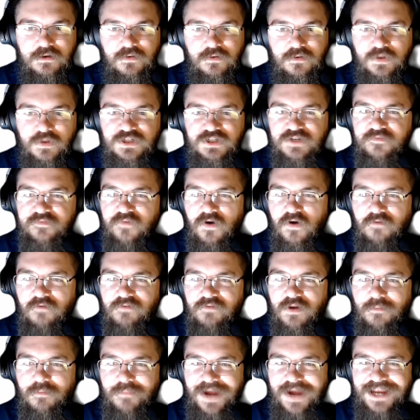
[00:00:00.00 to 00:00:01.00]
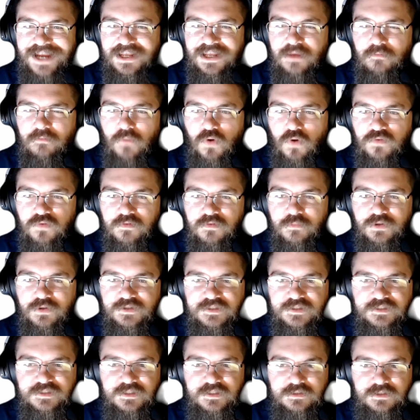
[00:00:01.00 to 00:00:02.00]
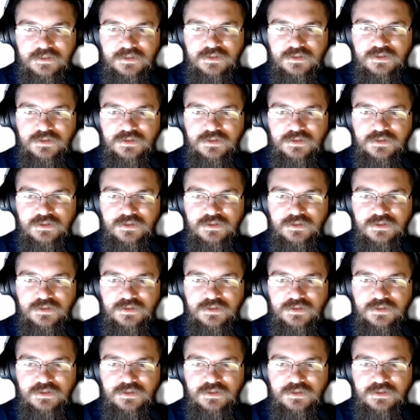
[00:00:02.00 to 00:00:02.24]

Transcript: which involve combining multiple decision